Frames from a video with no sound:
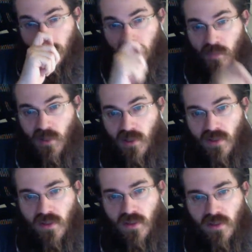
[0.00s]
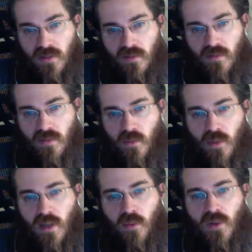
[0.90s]
but
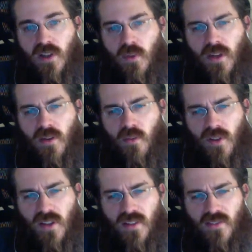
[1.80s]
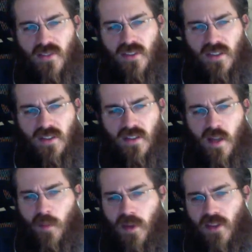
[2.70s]
when I realized like how
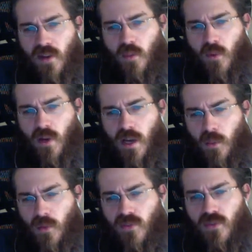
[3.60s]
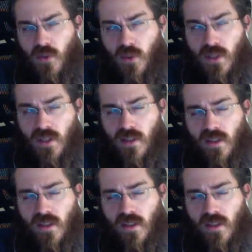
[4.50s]
bad I was doing,